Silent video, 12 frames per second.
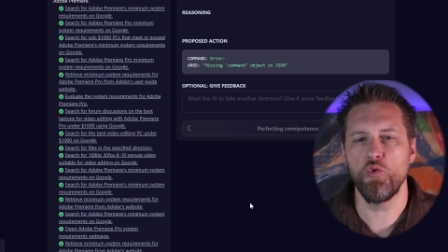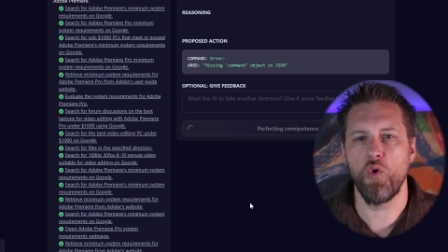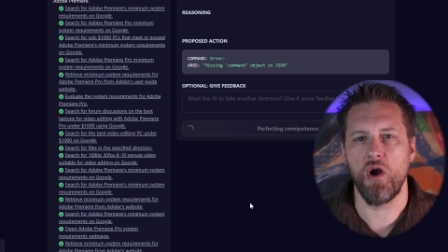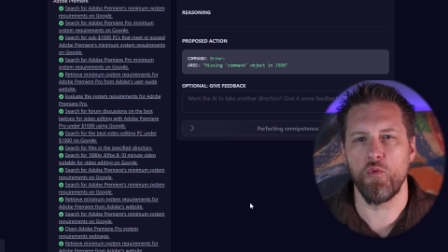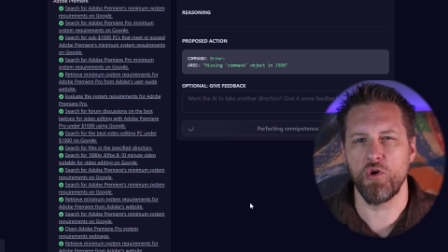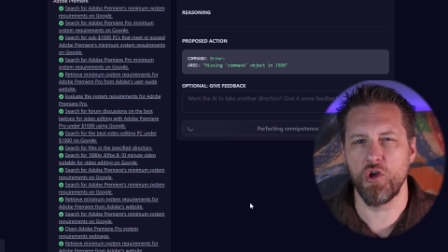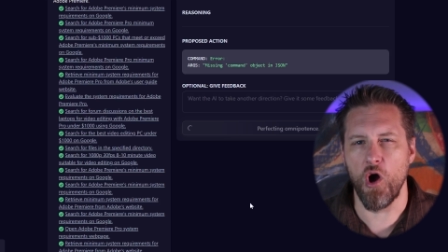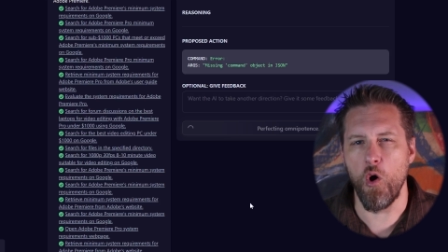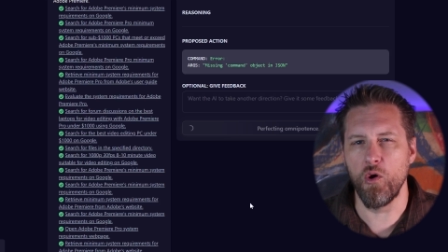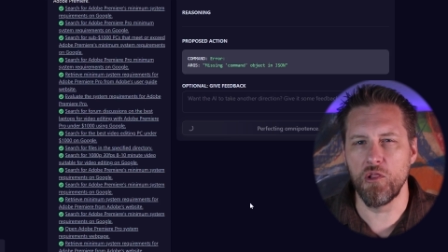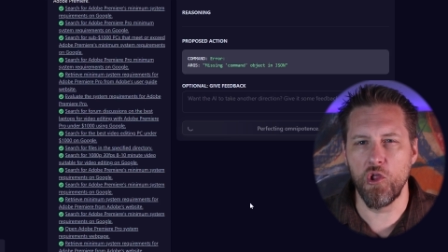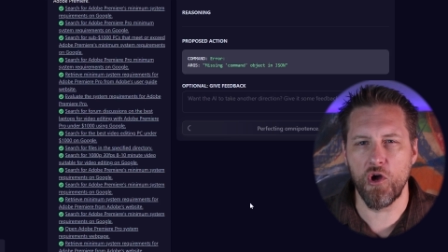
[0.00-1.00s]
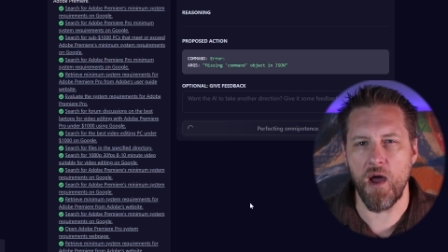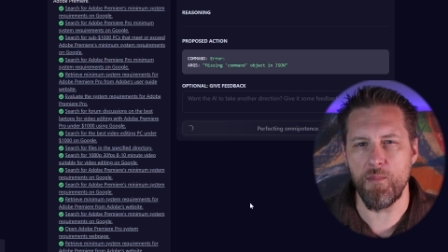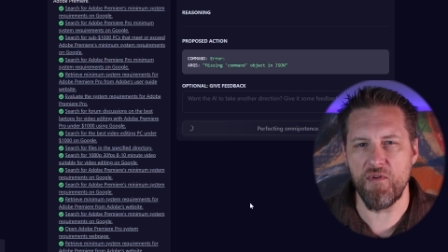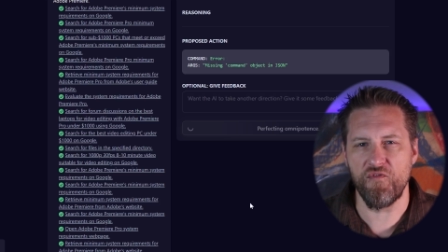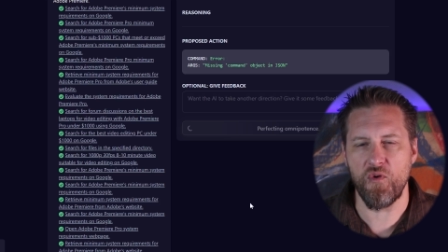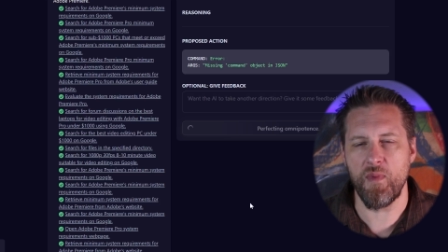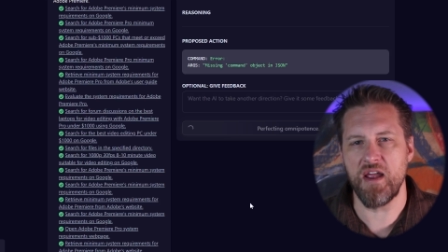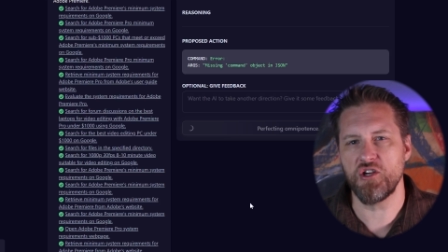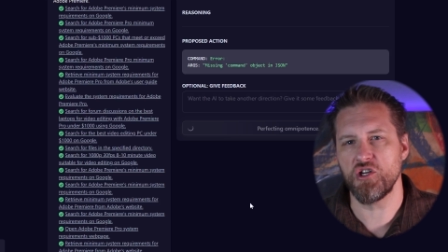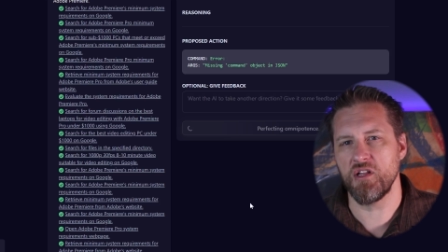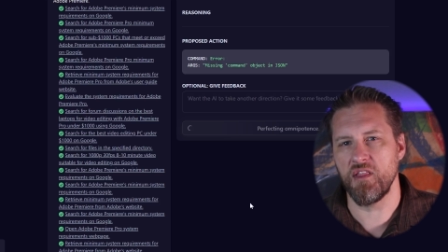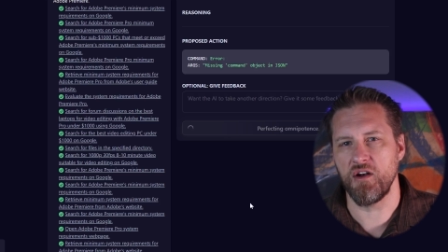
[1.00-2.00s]
where it would go and look up
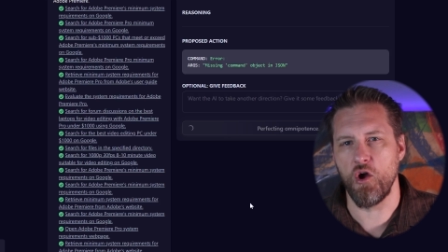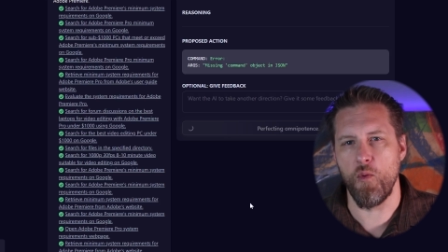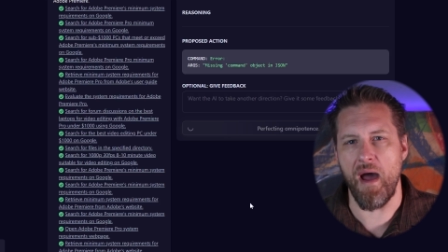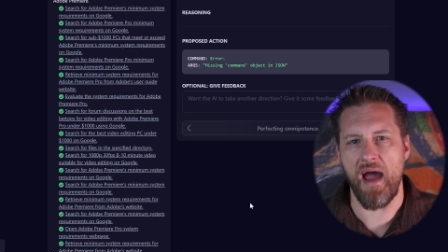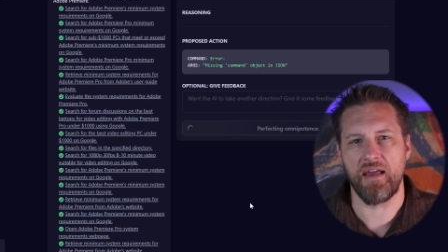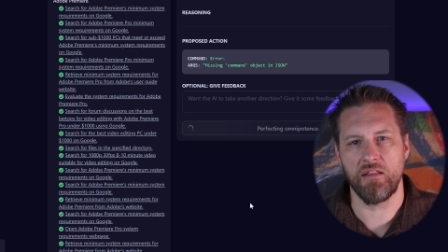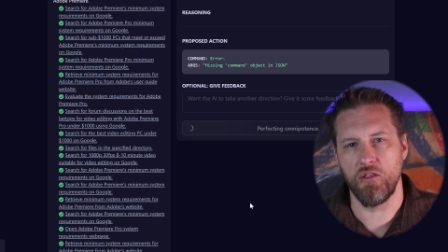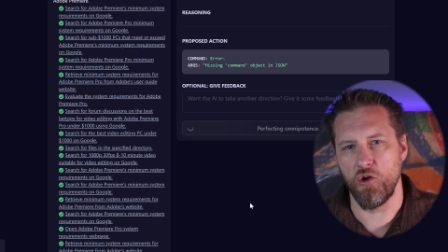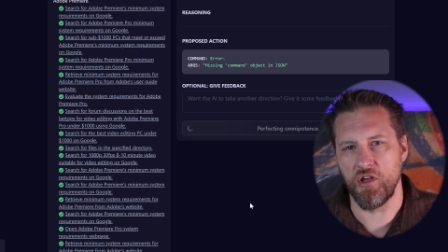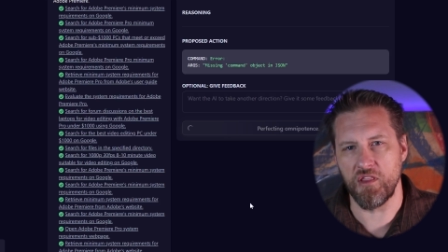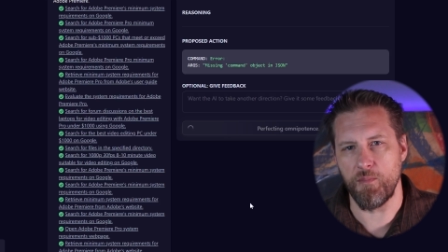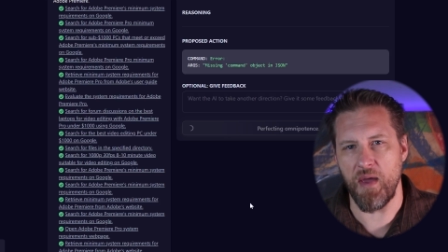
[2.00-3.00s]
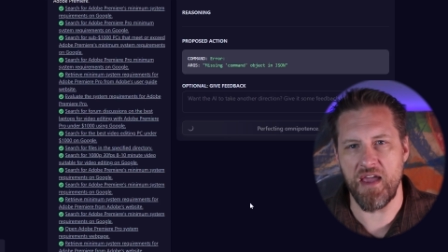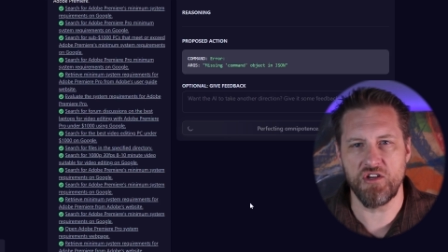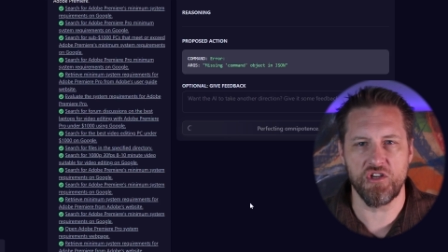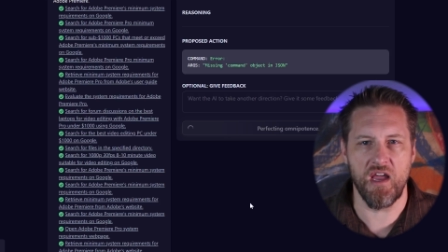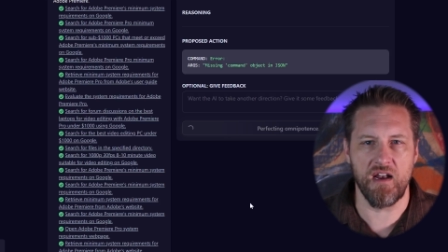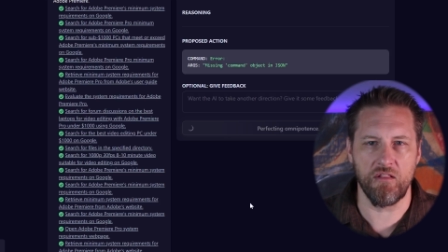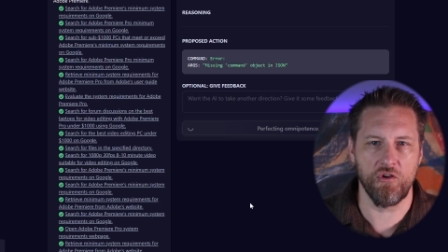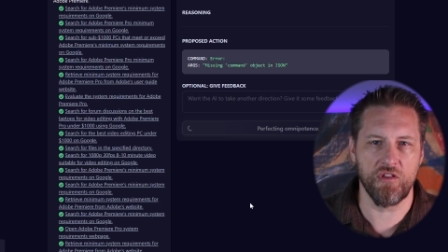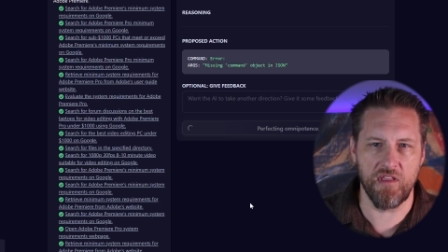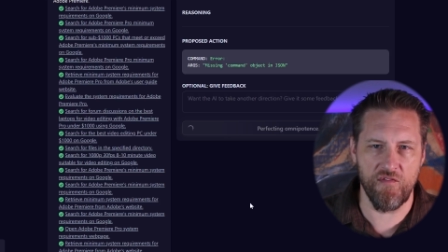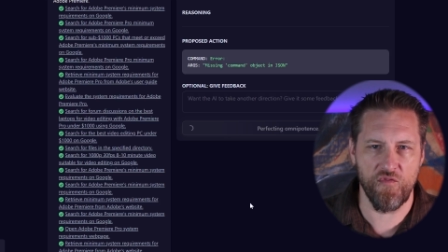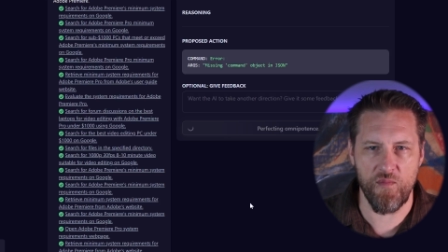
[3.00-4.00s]
information and then go back and look at the page again and look
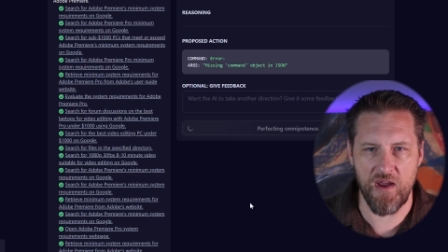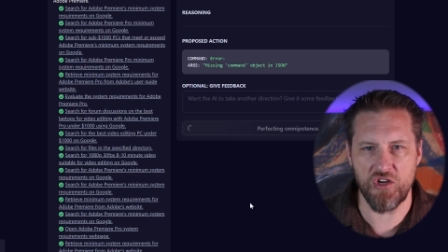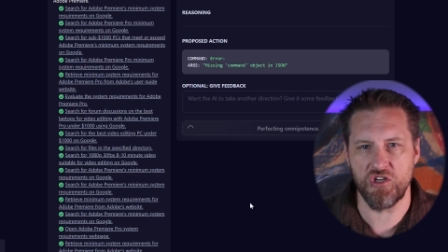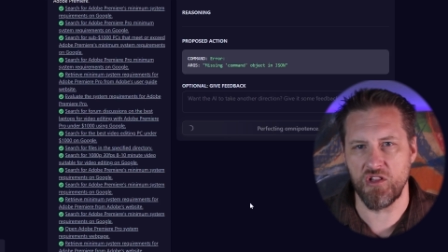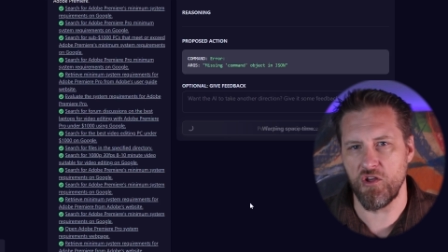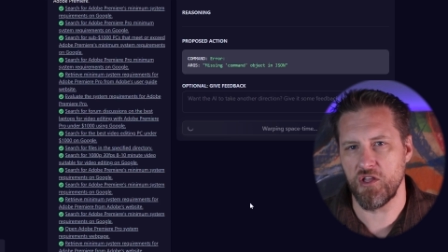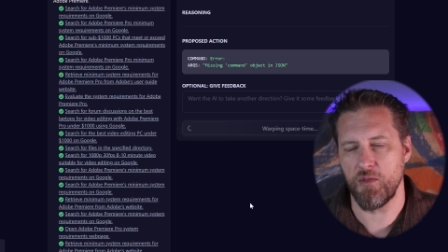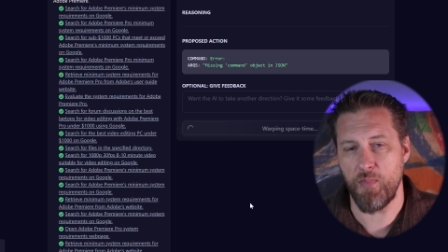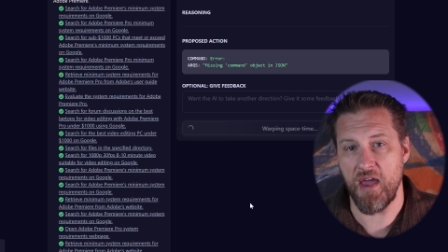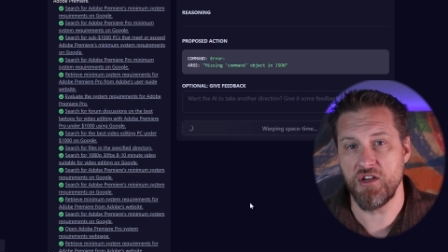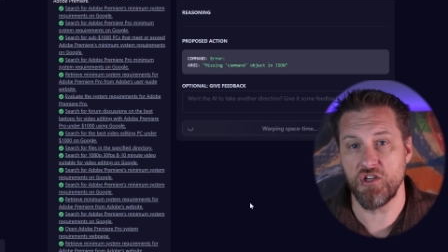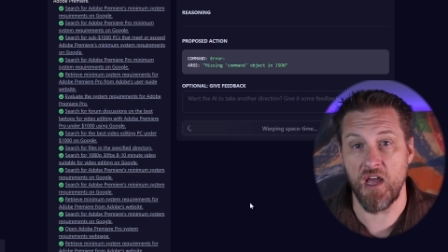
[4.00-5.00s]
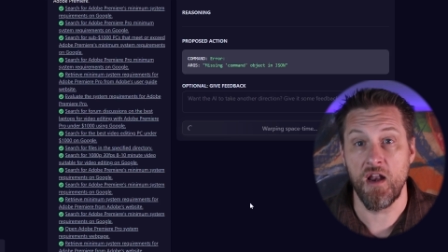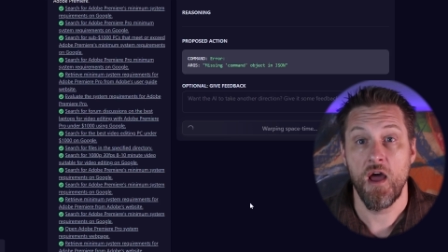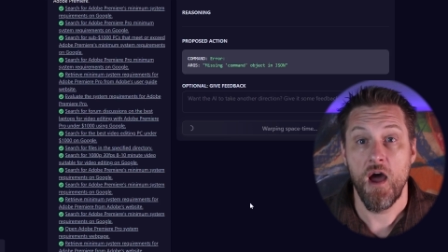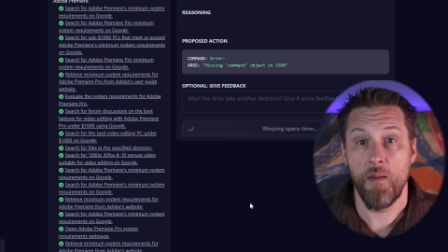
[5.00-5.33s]
at the information and look at the page again.